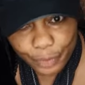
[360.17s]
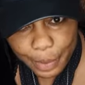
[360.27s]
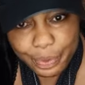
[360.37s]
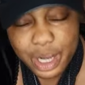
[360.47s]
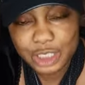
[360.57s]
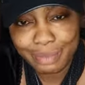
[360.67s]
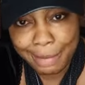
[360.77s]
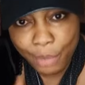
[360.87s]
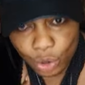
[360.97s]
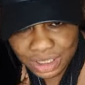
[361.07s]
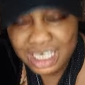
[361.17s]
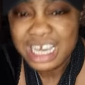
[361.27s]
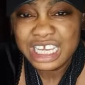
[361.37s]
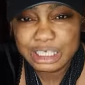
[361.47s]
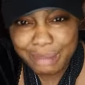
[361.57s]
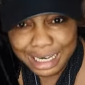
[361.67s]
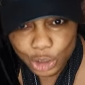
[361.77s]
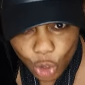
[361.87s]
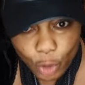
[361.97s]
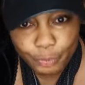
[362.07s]
April is my month. It's my
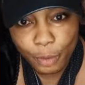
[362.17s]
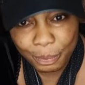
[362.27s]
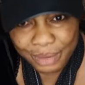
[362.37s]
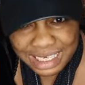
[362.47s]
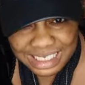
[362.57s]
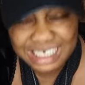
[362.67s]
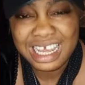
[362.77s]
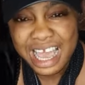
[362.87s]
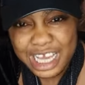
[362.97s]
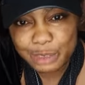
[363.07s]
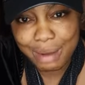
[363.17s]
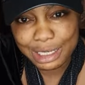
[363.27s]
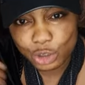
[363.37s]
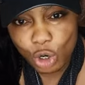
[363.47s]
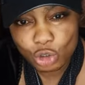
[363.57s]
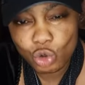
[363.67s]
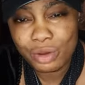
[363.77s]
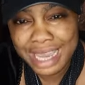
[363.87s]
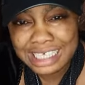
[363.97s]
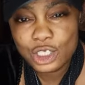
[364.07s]
turn for blessing. It's my turn to
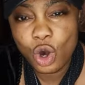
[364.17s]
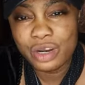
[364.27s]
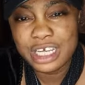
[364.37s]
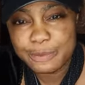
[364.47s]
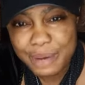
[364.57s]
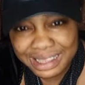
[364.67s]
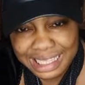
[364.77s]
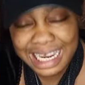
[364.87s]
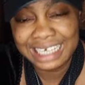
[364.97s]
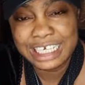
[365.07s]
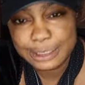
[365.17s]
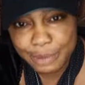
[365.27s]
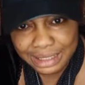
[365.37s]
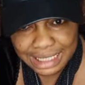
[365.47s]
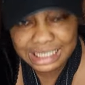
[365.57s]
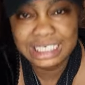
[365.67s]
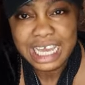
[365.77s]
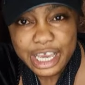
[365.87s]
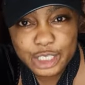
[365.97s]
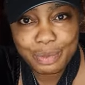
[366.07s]
get the unexpected and the expected.
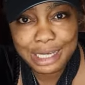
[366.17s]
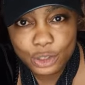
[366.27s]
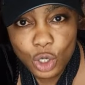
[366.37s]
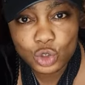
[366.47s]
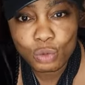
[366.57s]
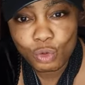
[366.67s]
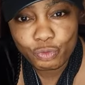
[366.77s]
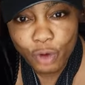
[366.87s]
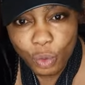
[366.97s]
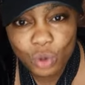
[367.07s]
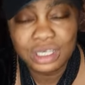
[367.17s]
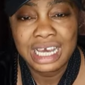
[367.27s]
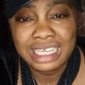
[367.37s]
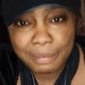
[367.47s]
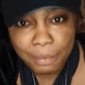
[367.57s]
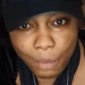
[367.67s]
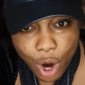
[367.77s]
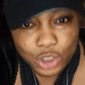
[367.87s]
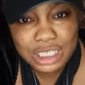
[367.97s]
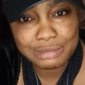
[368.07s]
It's my turn to move forward. The
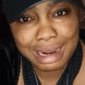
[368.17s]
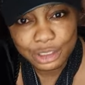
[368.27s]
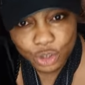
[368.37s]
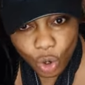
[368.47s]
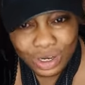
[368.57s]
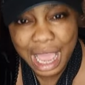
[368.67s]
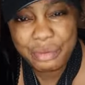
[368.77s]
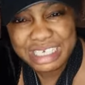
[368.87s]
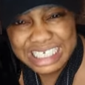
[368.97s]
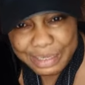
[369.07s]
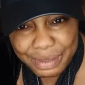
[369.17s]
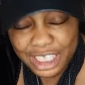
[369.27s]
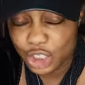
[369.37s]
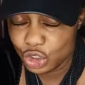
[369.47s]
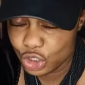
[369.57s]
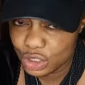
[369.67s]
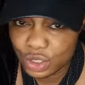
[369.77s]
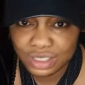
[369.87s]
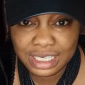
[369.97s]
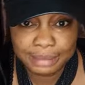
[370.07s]
month is my turn. I receive it in
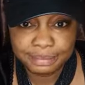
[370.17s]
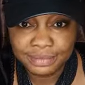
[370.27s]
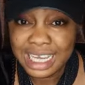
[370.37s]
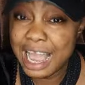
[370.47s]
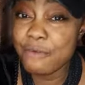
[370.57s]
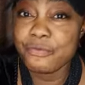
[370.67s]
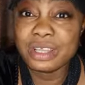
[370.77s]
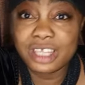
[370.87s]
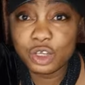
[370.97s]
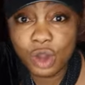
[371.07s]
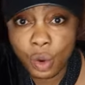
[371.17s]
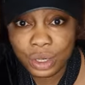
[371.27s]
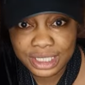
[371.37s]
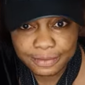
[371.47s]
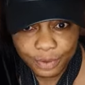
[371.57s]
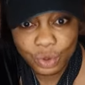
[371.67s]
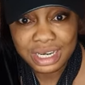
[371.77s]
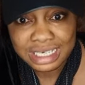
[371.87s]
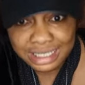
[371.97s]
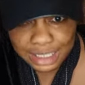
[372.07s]
Jesus' name. Everything you are waiting for, this